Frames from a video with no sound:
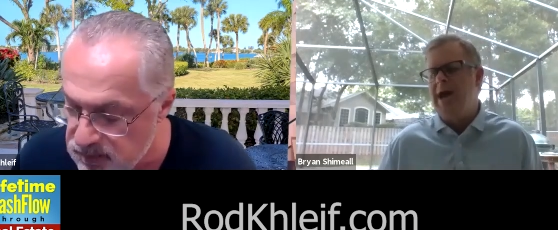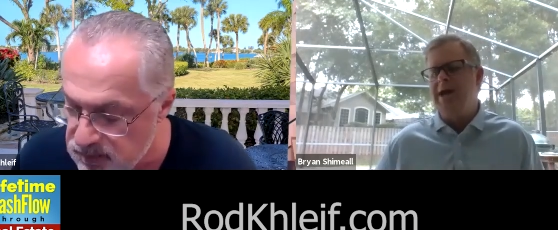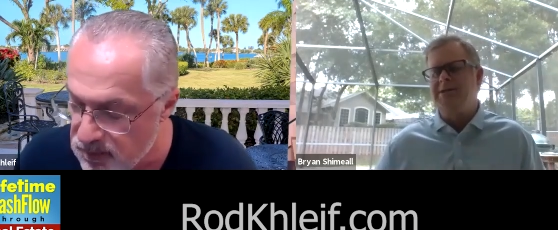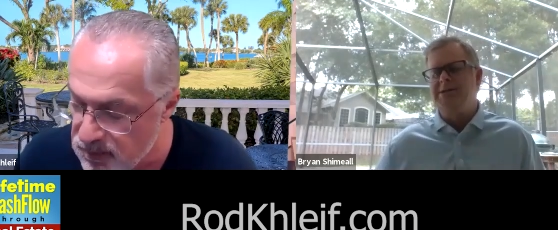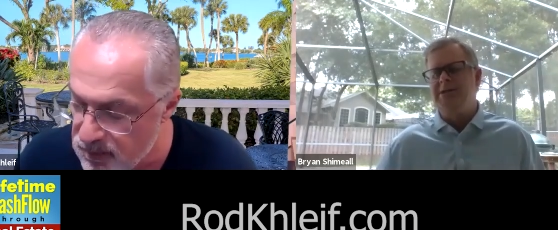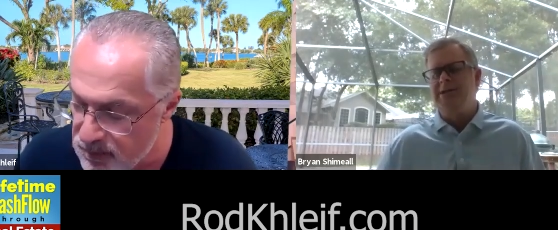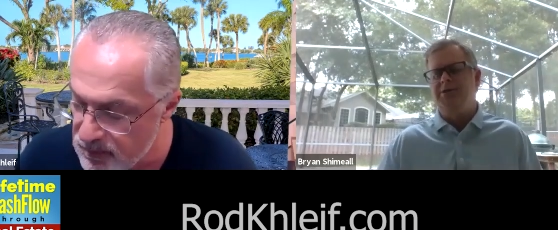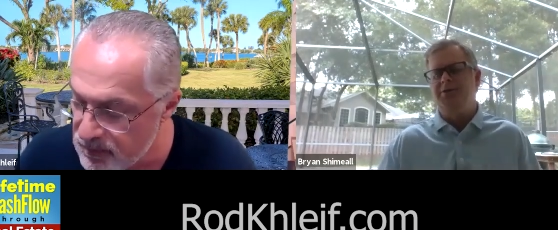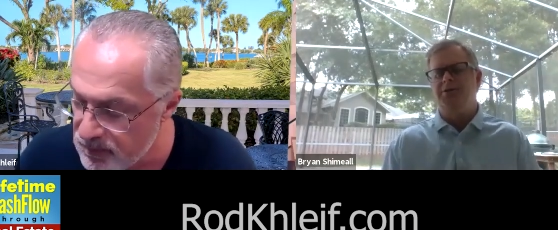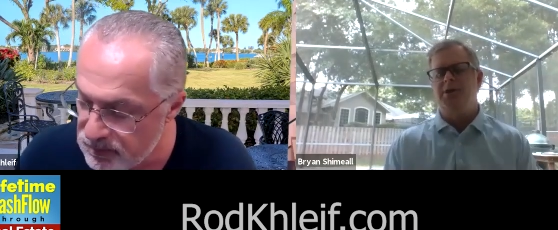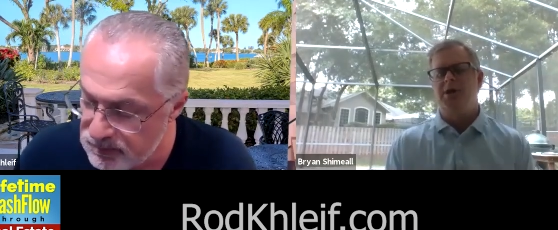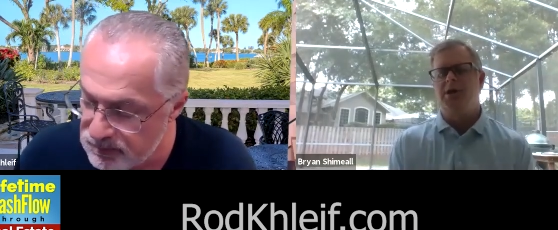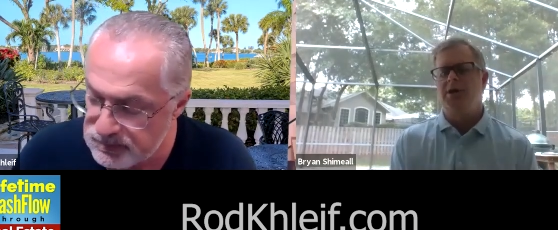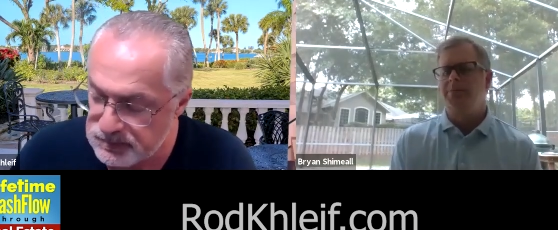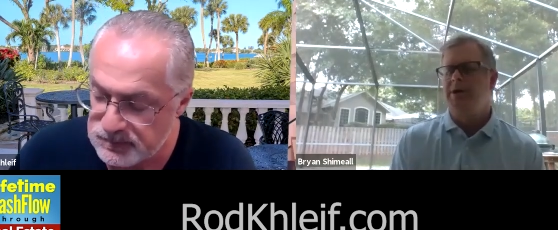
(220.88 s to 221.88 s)
Speaker 1: assets. You're
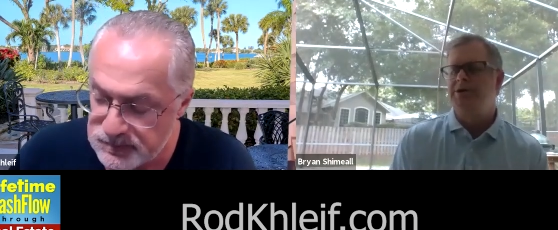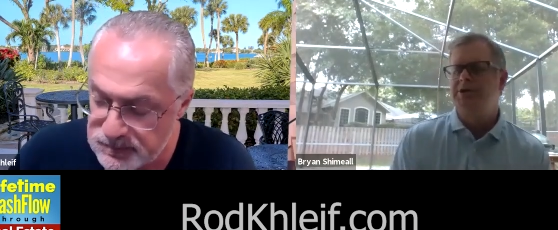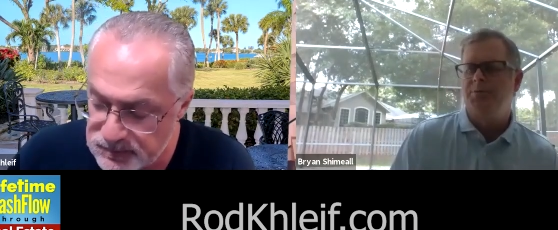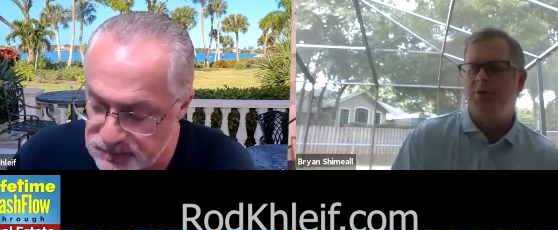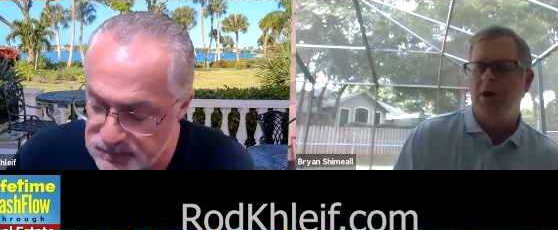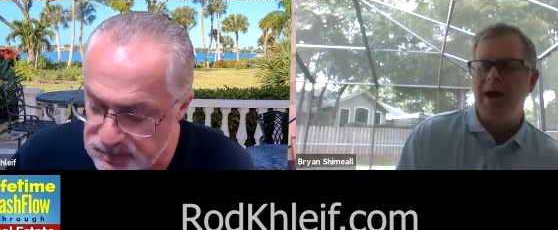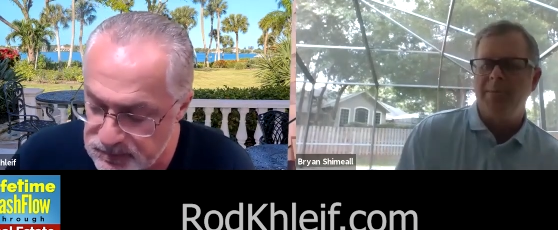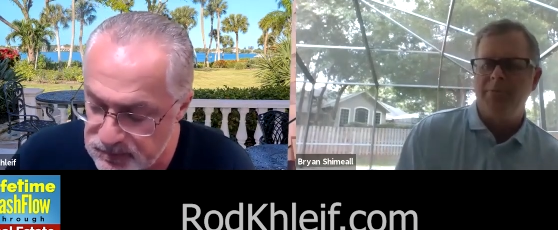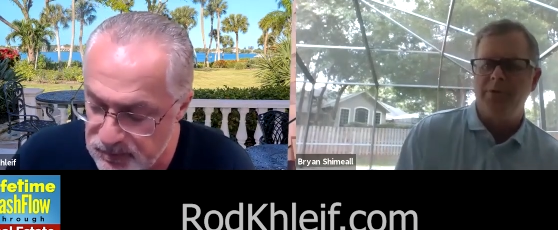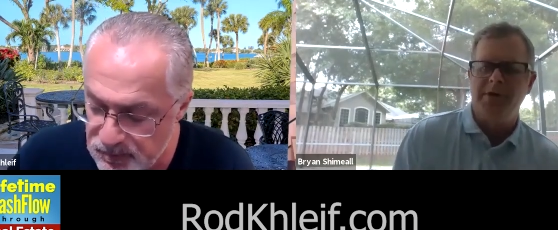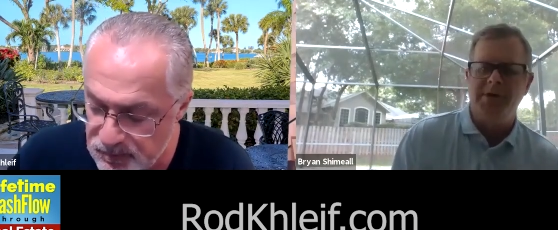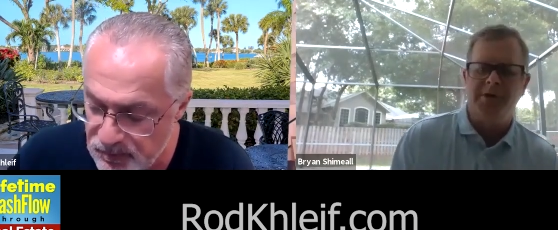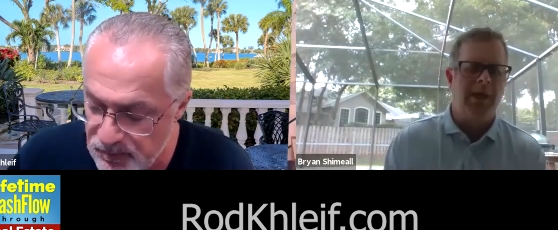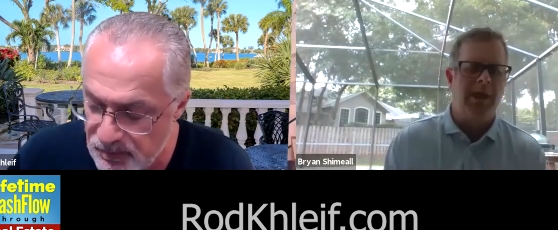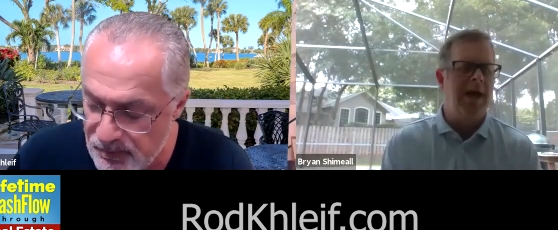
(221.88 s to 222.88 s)
talking about your
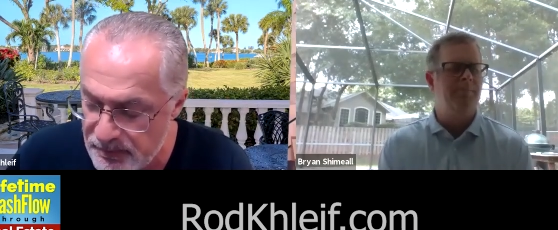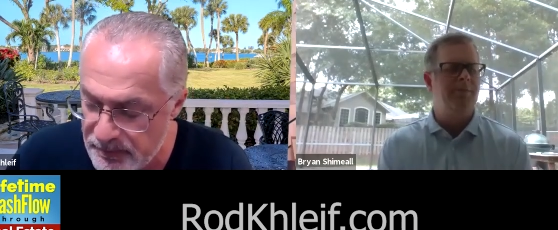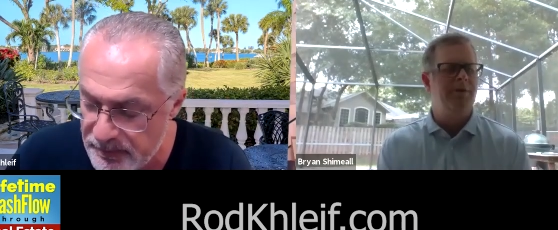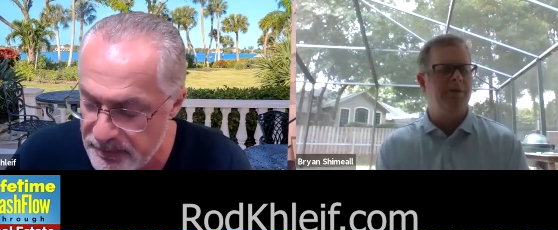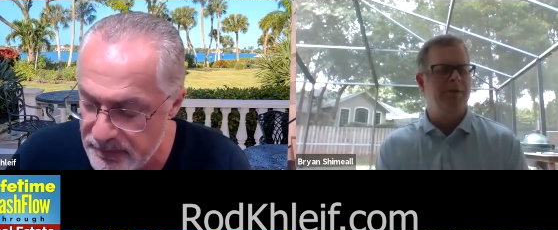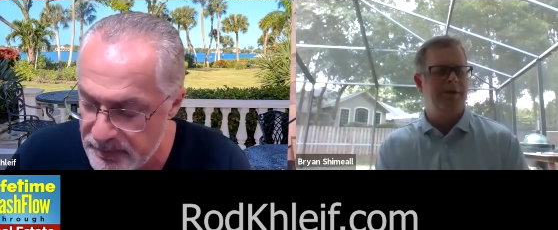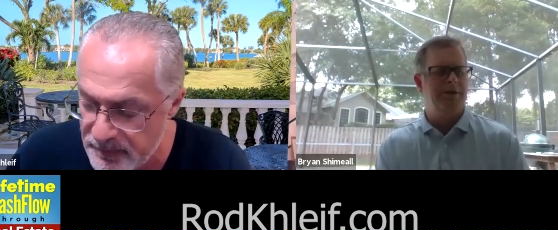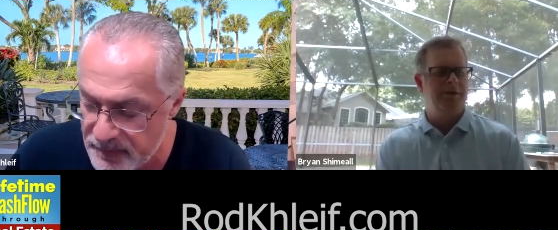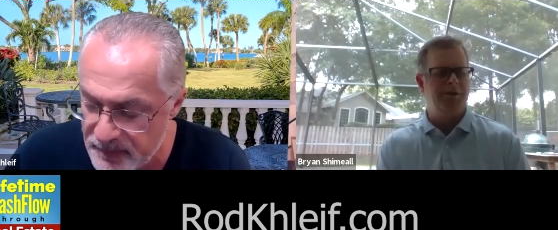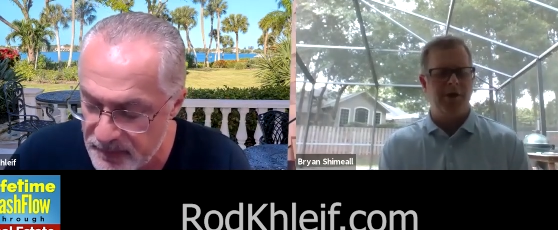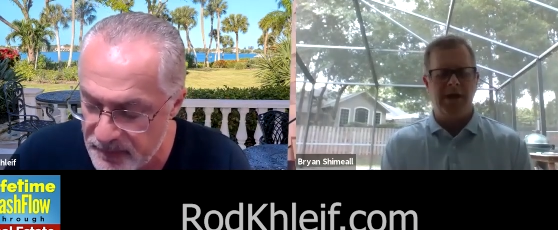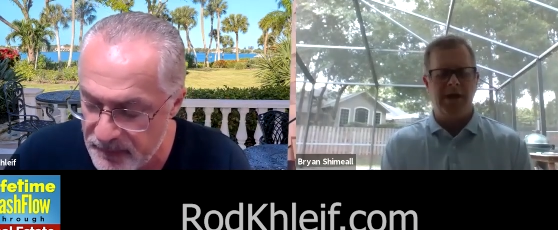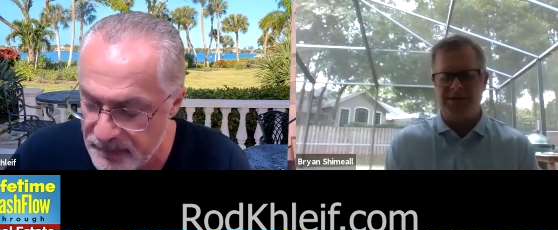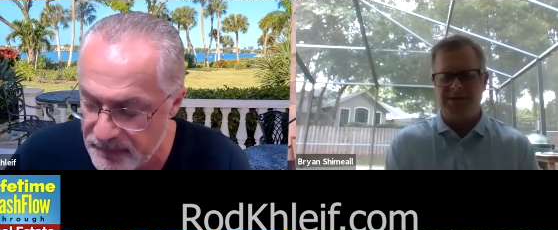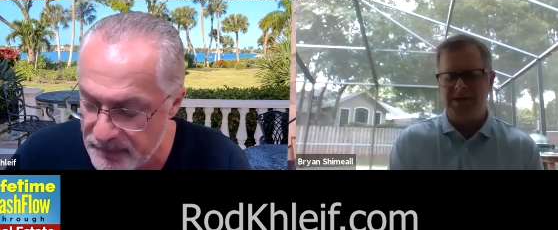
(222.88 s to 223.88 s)
property, your liability, and
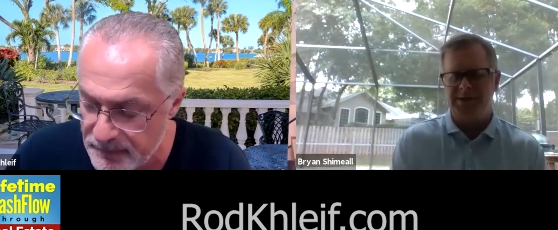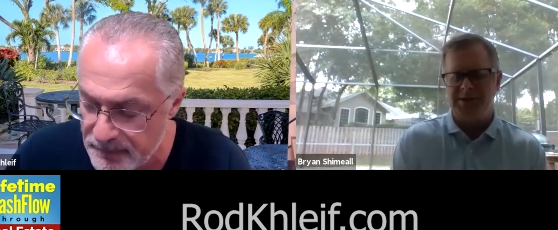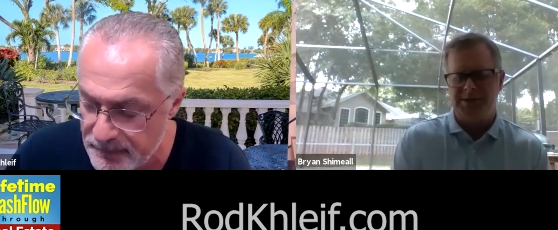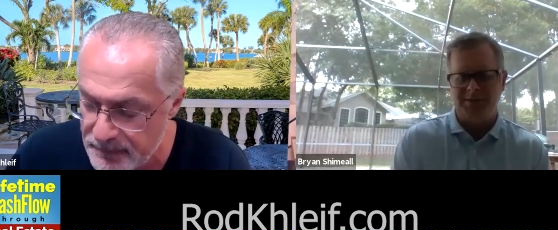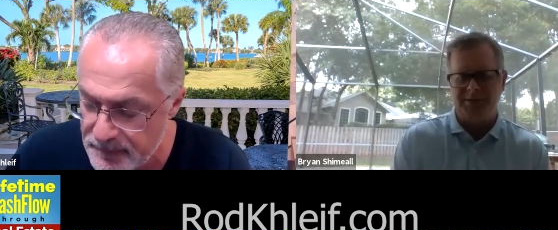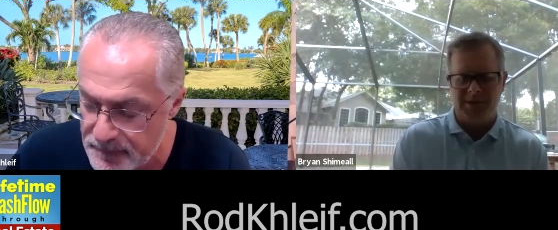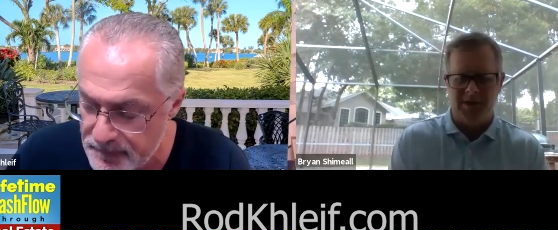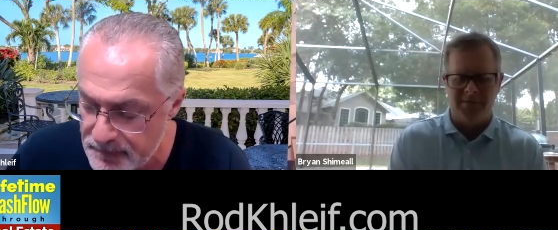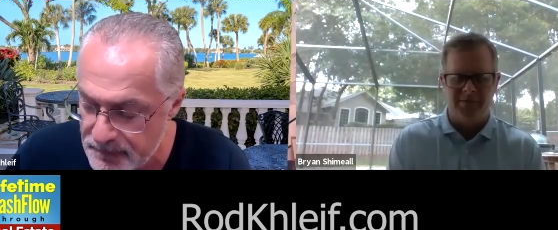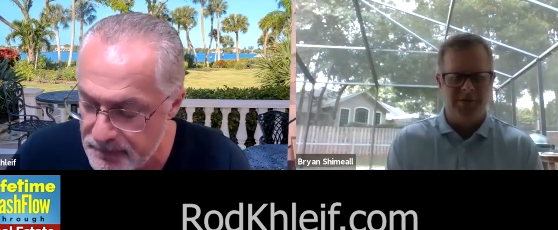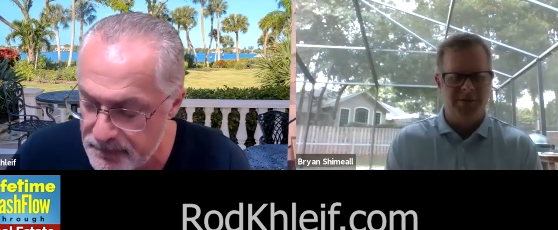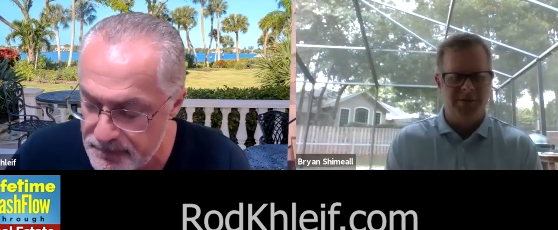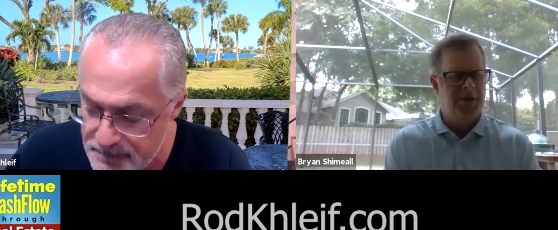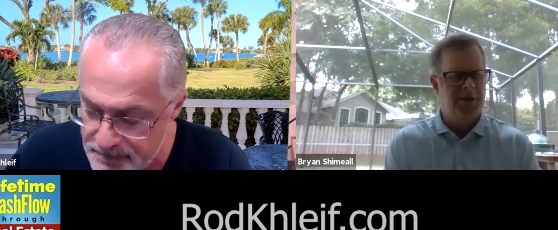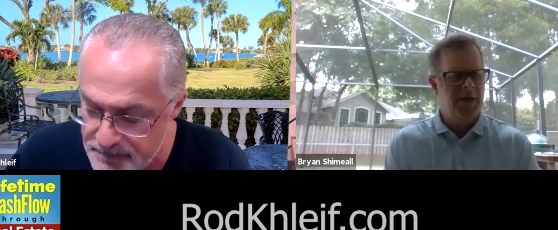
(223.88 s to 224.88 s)
your excess
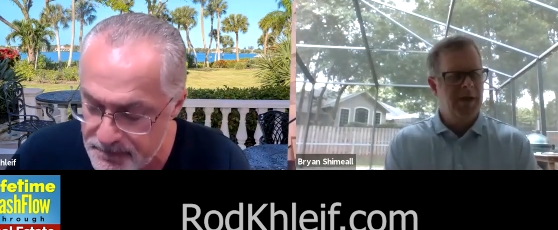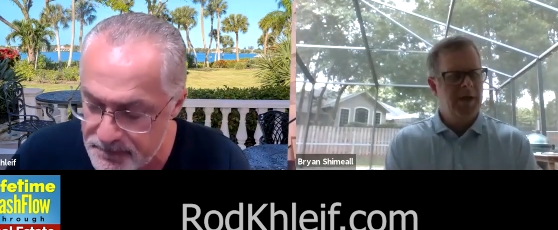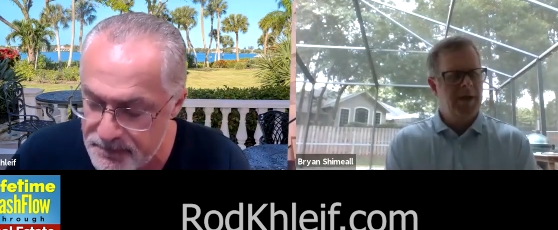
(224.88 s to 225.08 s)
coverage.